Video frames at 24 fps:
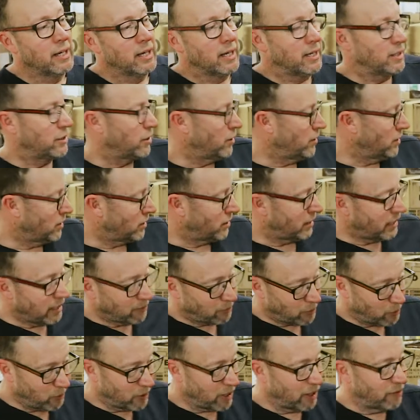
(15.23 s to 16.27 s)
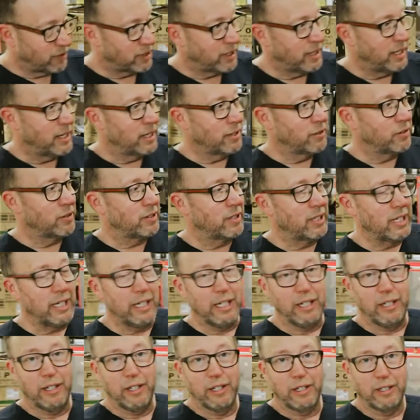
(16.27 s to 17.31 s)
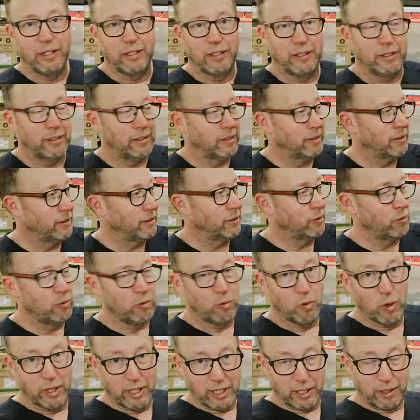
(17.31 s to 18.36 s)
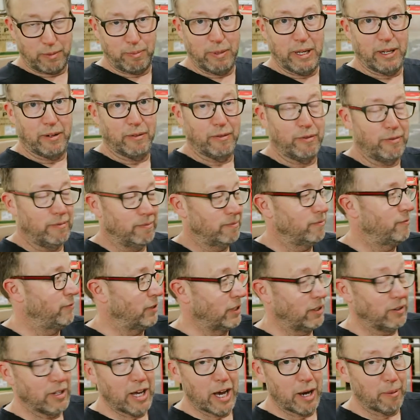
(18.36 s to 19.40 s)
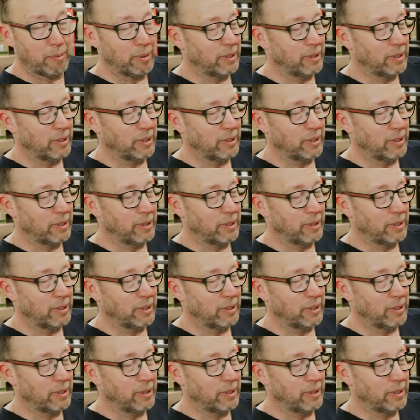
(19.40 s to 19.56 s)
So this is the empty one. Obviously here's the one that's been filled up.